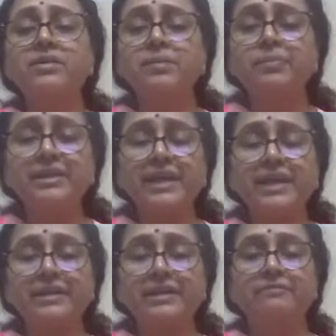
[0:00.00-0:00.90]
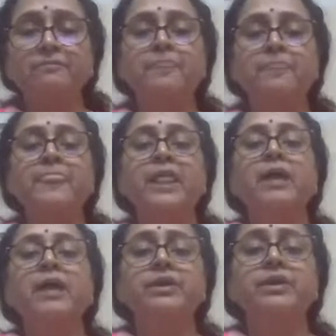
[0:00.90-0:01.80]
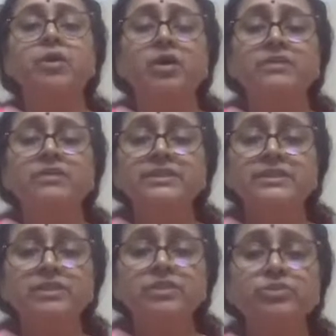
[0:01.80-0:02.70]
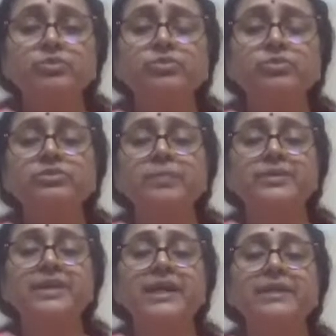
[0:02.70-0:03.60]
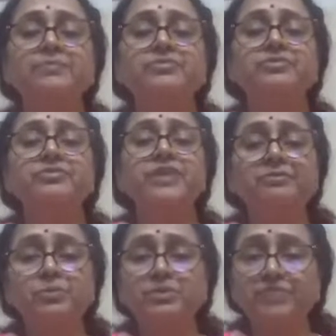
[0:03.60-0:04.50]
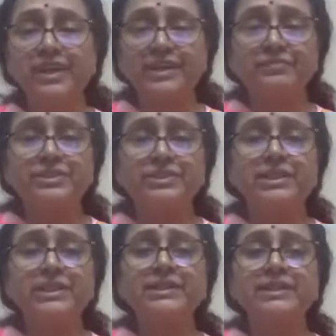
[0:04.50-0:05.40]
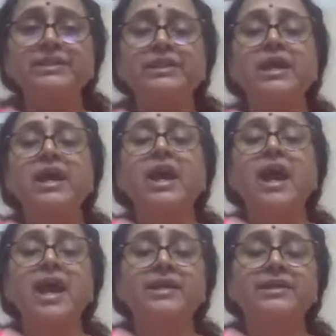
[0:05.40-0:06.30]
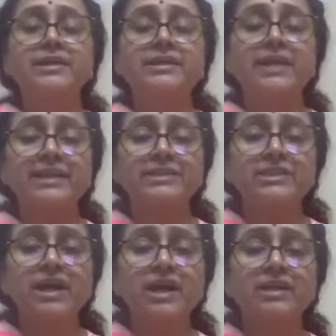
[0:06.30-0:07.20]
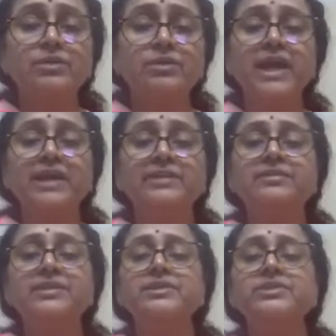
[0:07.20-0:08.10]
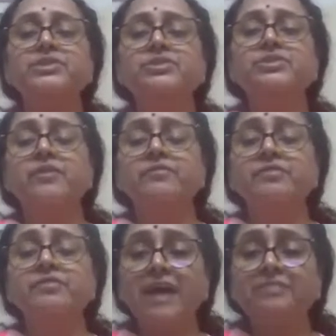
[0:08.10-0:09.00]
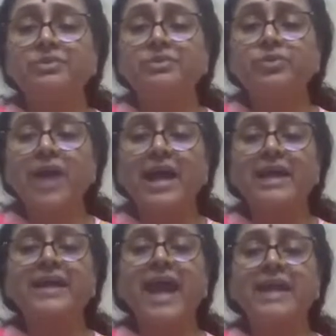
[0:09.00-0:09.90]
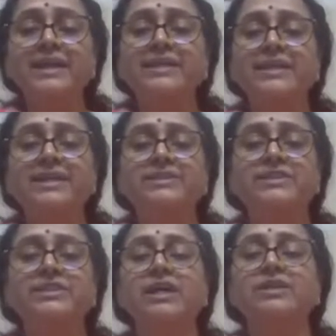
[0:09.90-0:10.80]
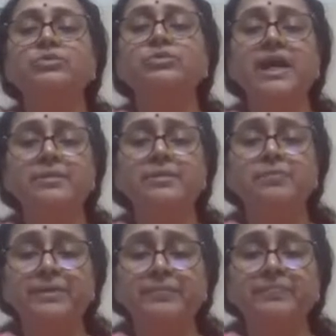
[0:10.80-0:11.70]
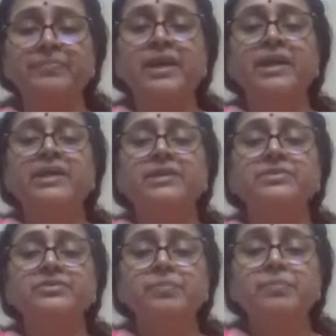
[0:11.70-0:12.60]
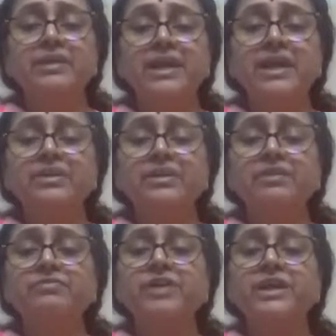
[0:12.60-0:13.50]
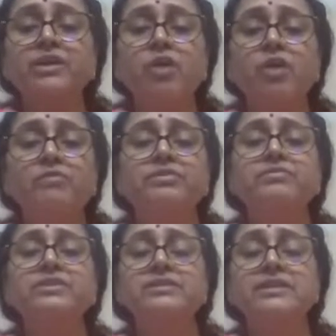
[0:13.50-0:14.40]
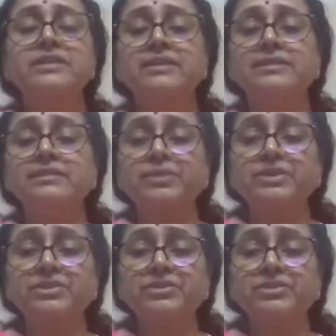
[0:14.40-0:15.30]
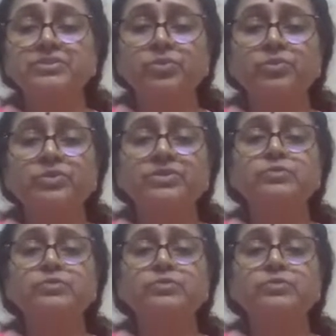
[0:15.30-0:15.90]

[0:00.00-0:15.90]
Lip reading: triple negative. Because in these two subtypes, we have to be very vigilant. And in HER2 enriched, we have to add anti-HER2 therapy. In triple negative, very often we see that the patients don't